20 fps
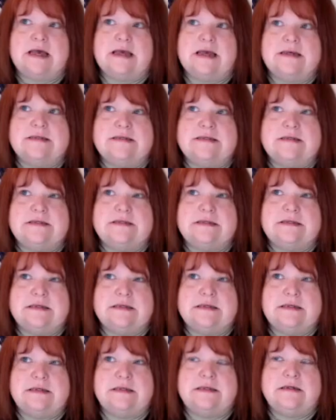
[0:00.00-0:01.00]
I
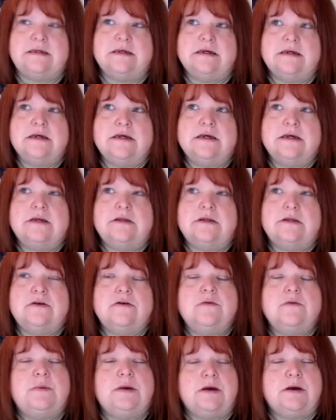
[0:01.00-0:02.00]
see
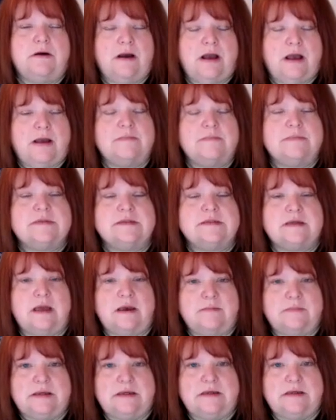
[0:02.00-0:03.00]
new BRMs
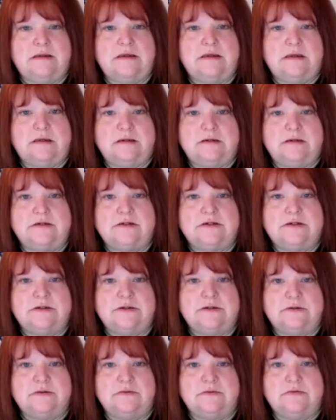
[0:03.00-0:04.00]
coming
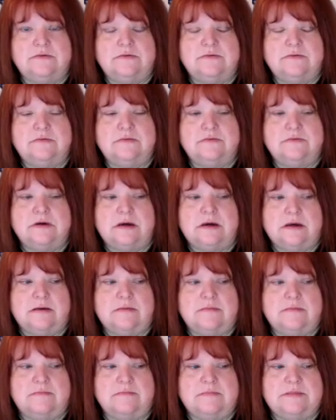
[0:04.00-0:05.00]
into
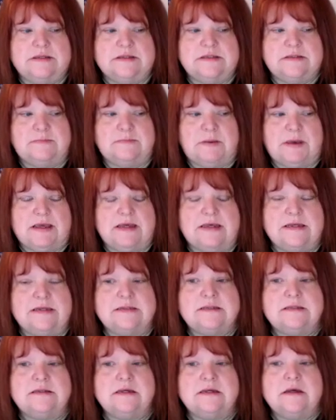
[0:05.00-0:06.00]
the
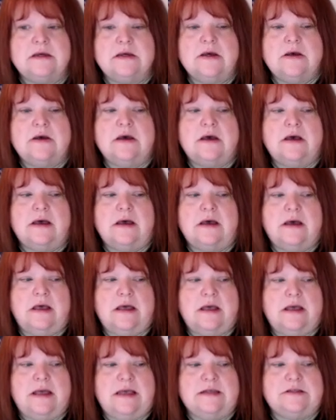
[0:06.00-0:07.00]
space,
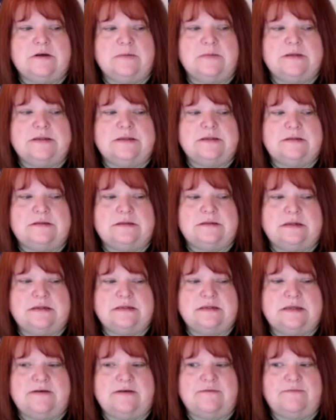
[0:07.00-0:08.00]
it's almost
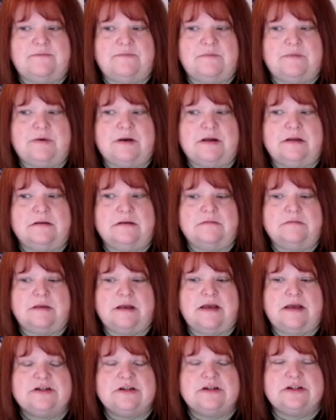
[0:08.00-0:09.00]
as if, well,
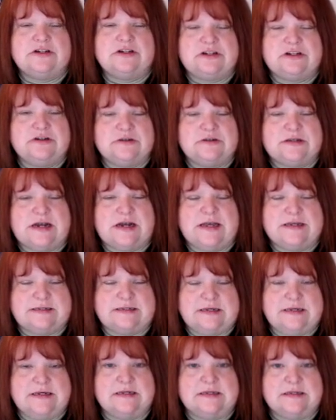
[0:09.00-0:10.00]
I should just use it as
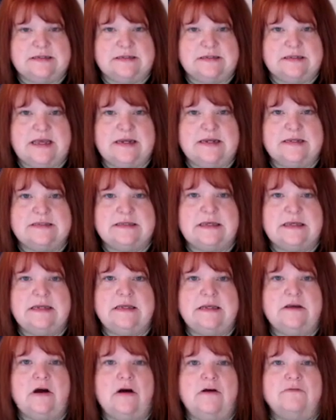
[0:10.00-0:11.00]
is. And it's
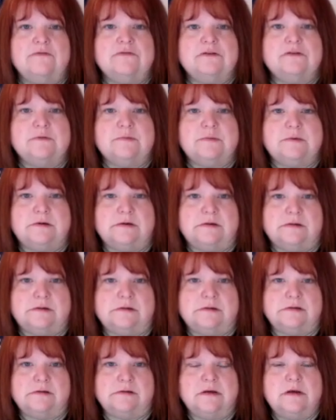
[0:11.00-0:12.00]
getting
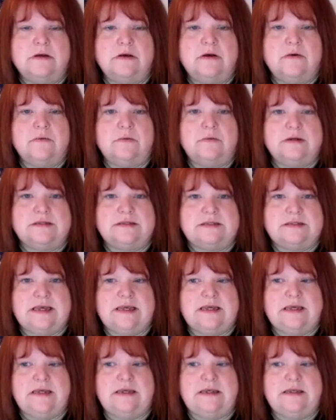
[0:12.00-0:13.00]
comfortable with
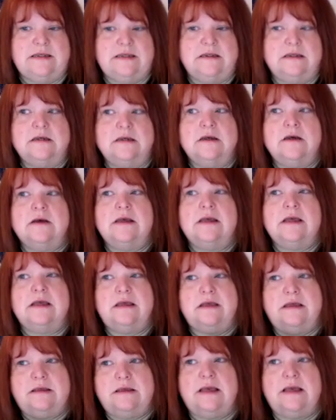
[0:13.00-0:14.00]
saying,
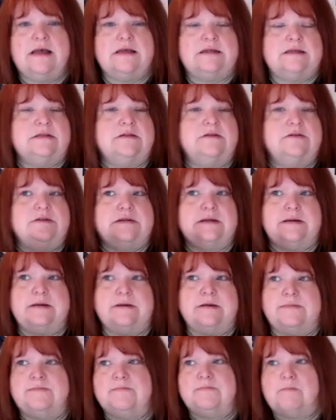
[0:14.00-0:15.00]
yes, there's
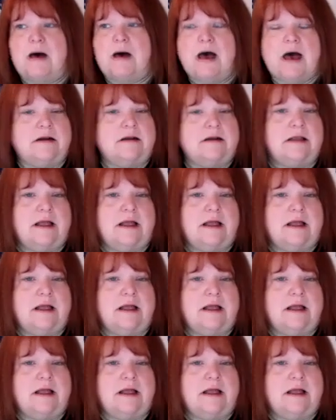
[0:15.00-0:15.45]
a model